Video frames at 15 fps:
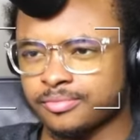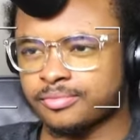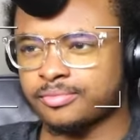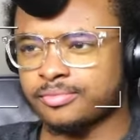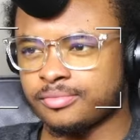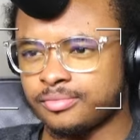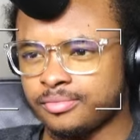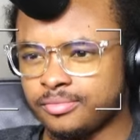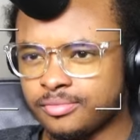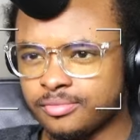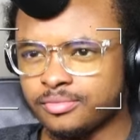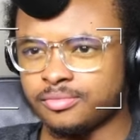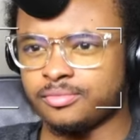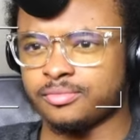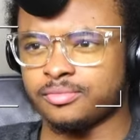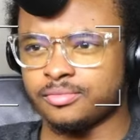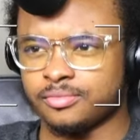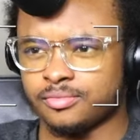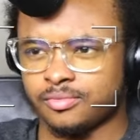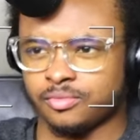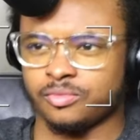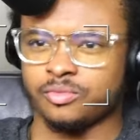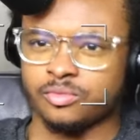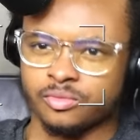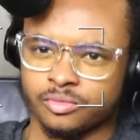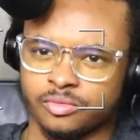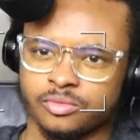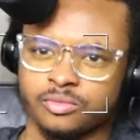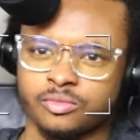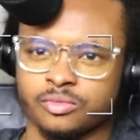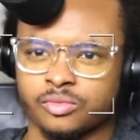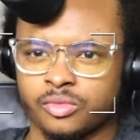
looks the most like a virgin back there?